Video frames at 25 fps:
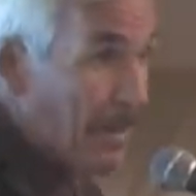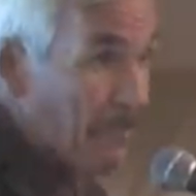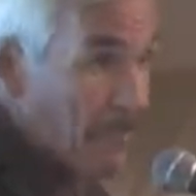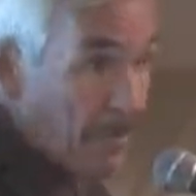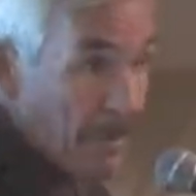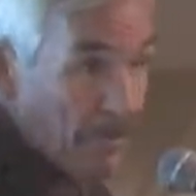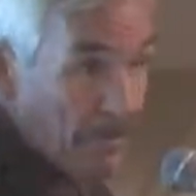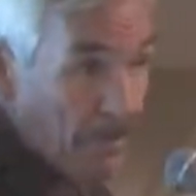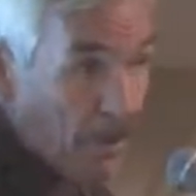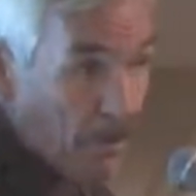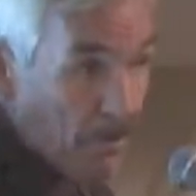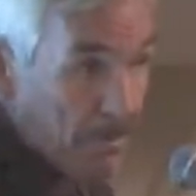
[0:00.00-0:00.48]
And
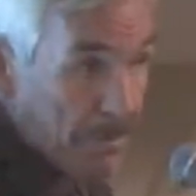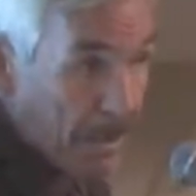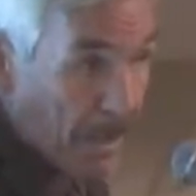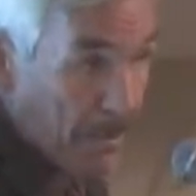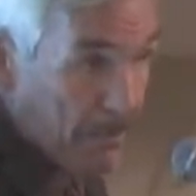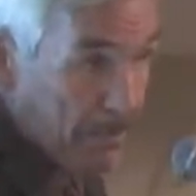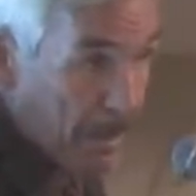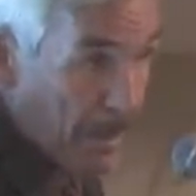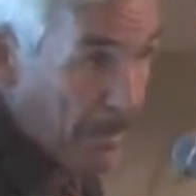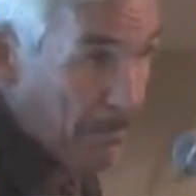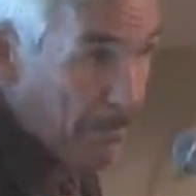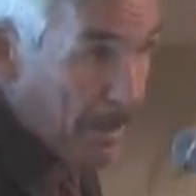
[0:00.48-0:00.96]
we go
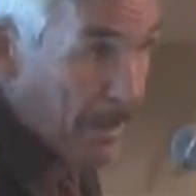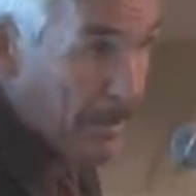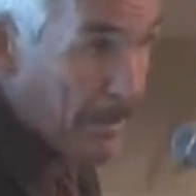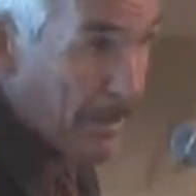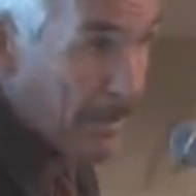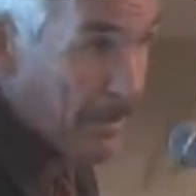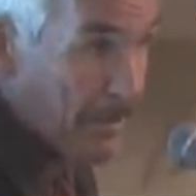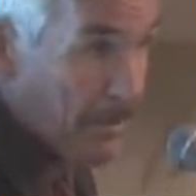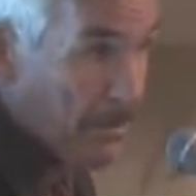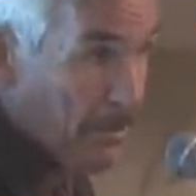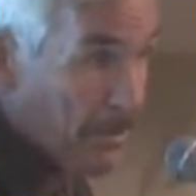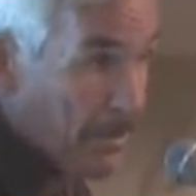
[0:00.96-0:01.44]
blah, blah, blah,
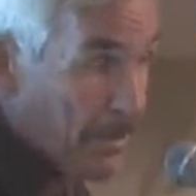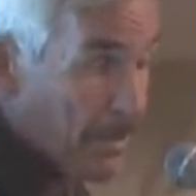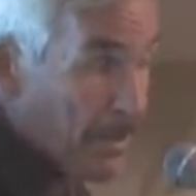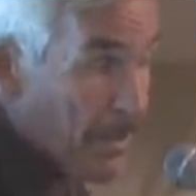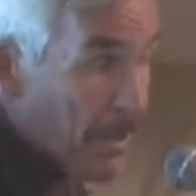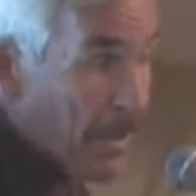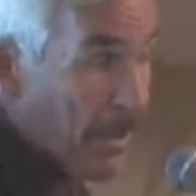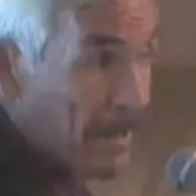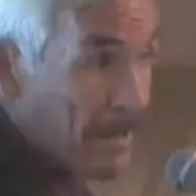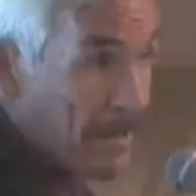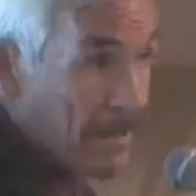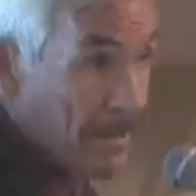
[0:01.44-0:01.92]
they're
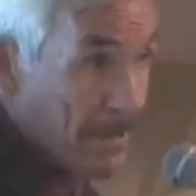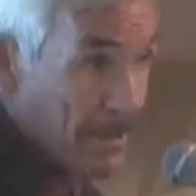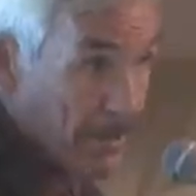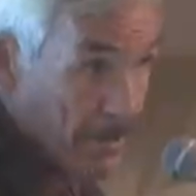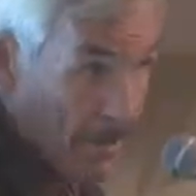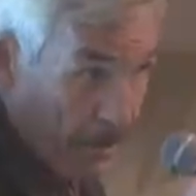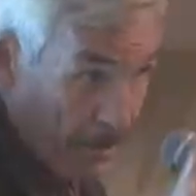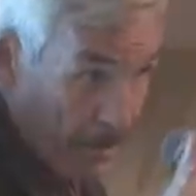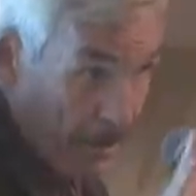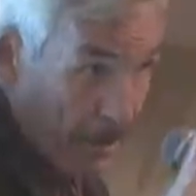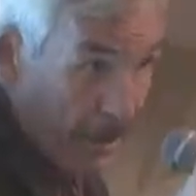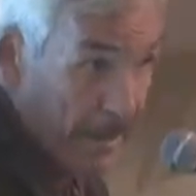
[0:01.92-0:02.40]
talking. And he
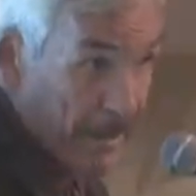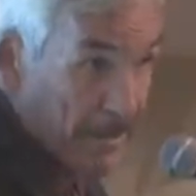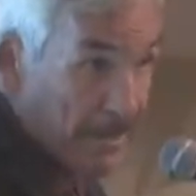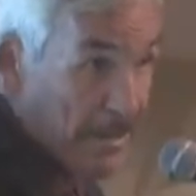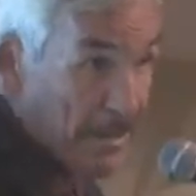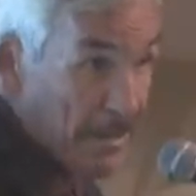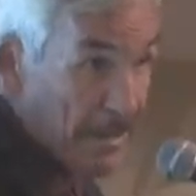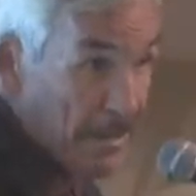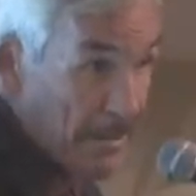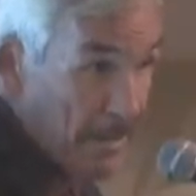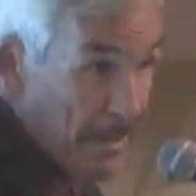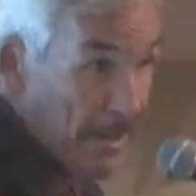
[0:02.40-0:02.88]
said, okay,
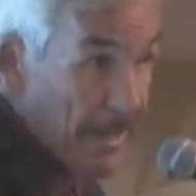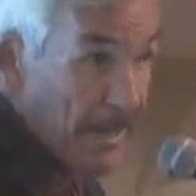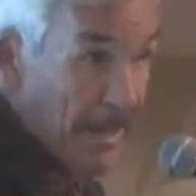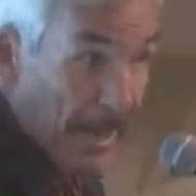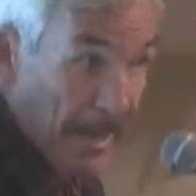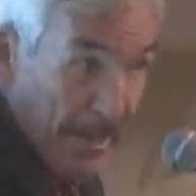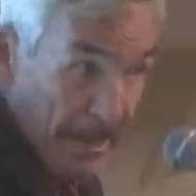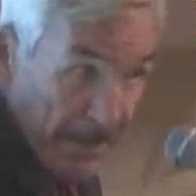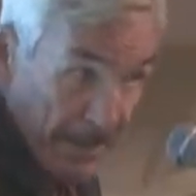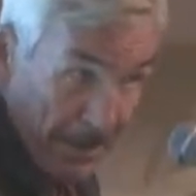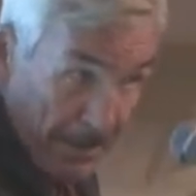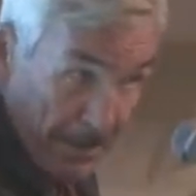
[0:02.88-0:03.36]
see you later.
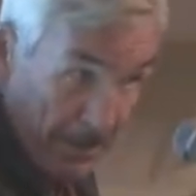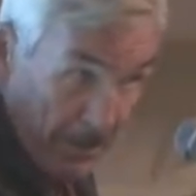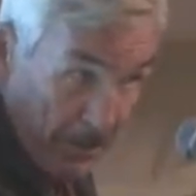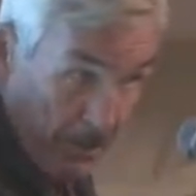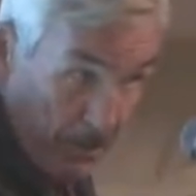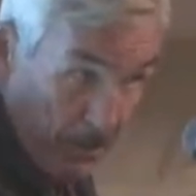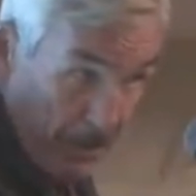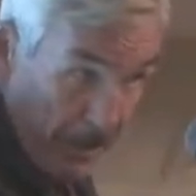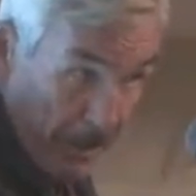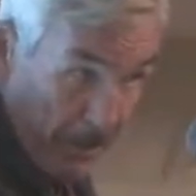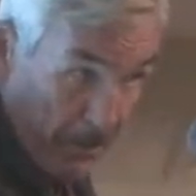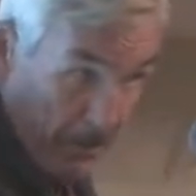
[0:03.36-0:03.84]
Hasta
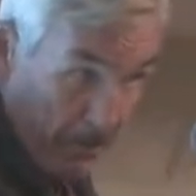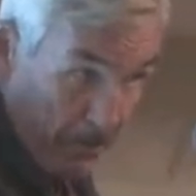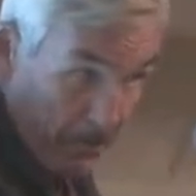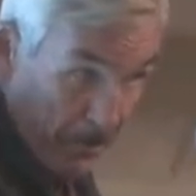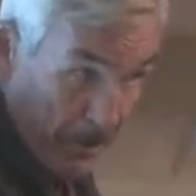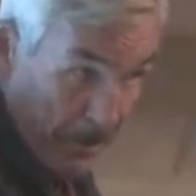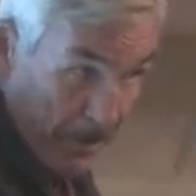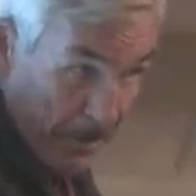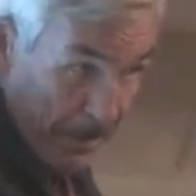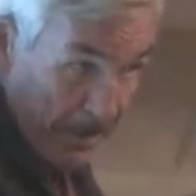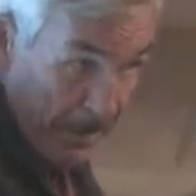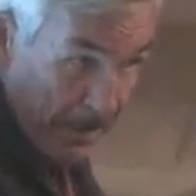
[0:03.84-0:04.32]
luego,
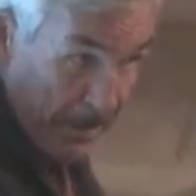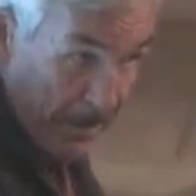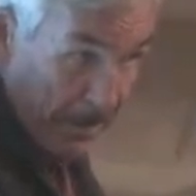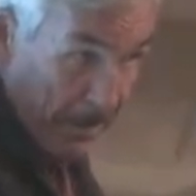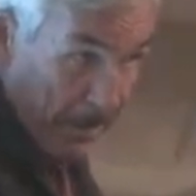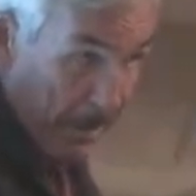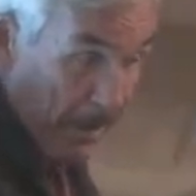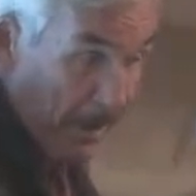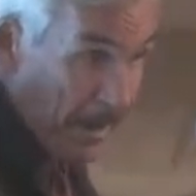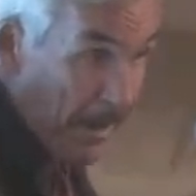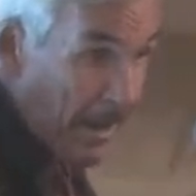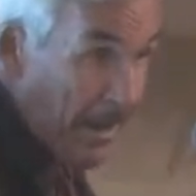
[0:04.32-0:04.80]

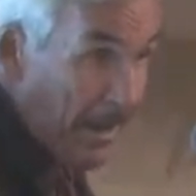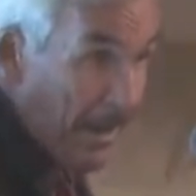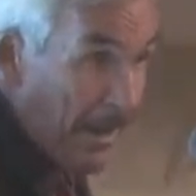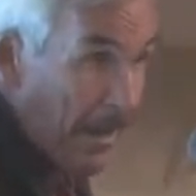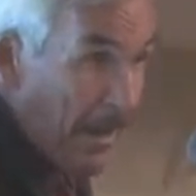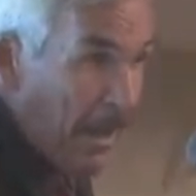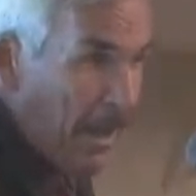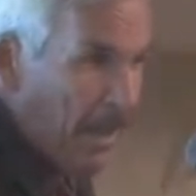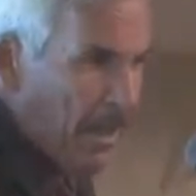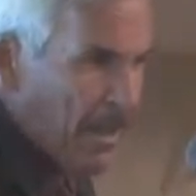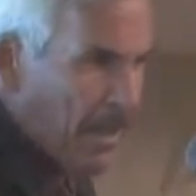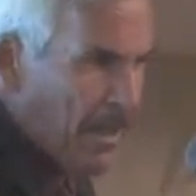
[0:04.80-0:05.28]
Martin.
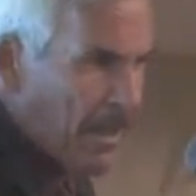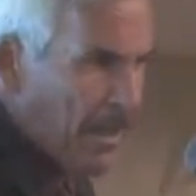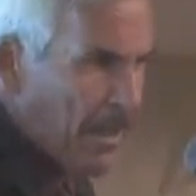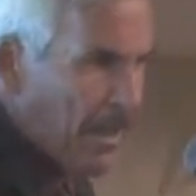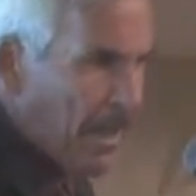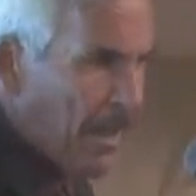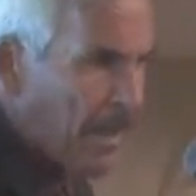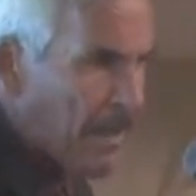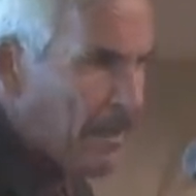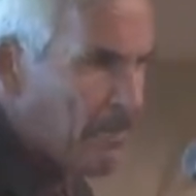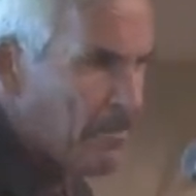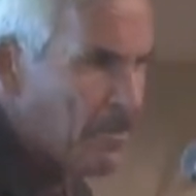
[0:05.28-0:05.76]

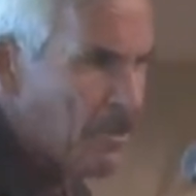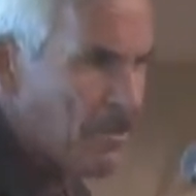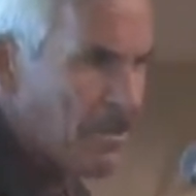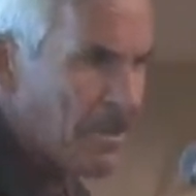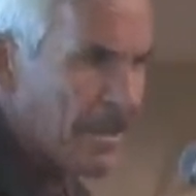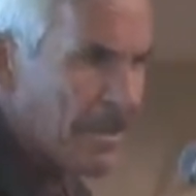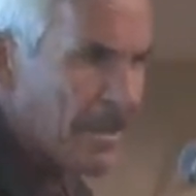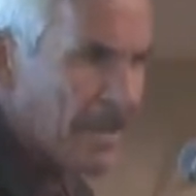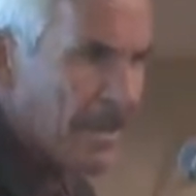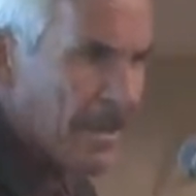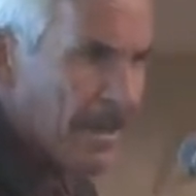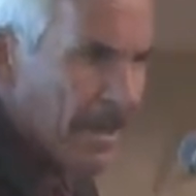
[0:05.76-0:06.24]
And I'm
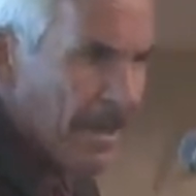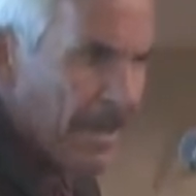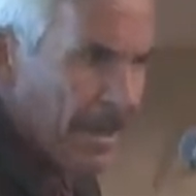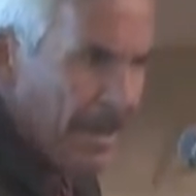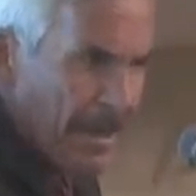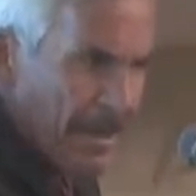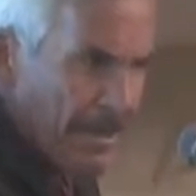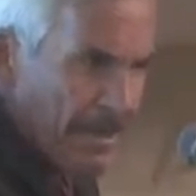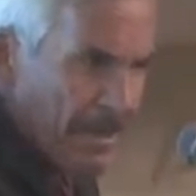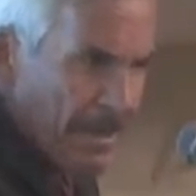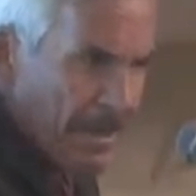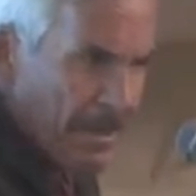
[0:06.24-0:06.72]
looking,
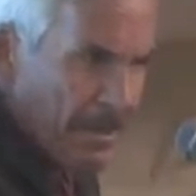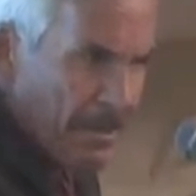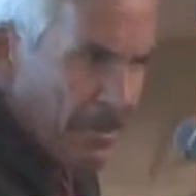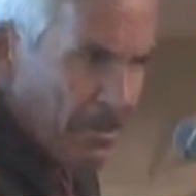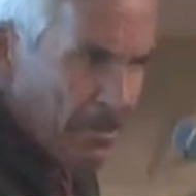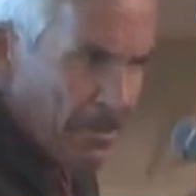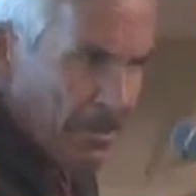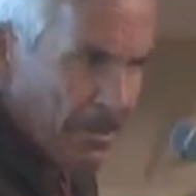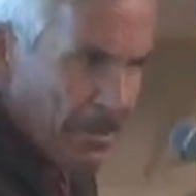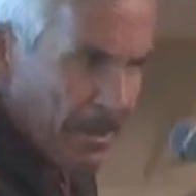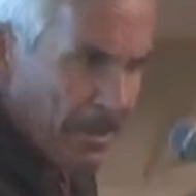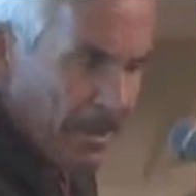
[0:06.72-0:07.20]
and he, he
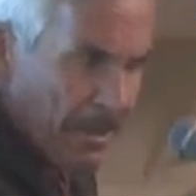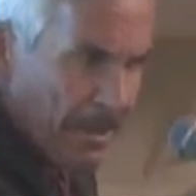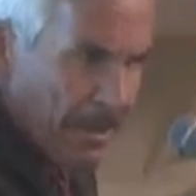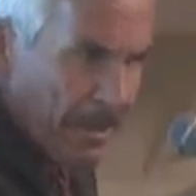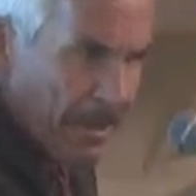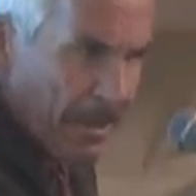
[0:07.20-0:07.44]
goes,